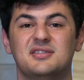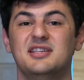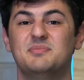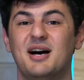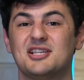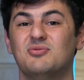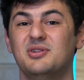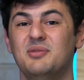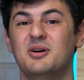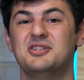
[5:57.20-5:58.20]
So these bikes
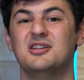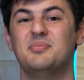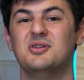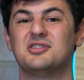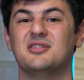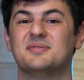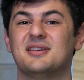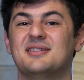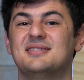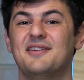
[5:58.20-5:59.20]
really want you to push them,
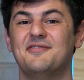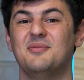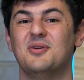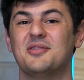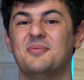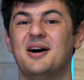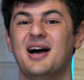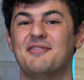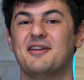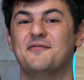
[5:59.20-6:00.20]
so it's definitely worthwhile
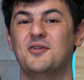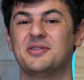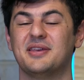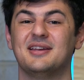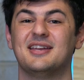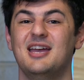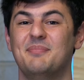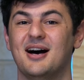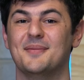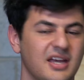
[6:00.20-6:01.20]
having a fork that can
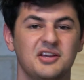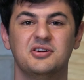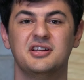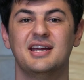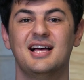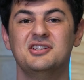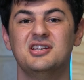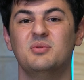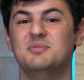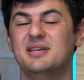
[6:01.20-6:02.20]
keep up. A good
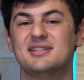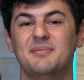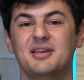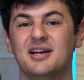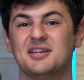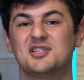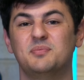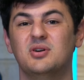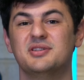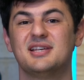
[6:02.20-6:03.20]
analogy would be something like a
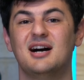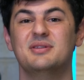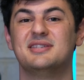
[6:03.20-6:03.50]
sports car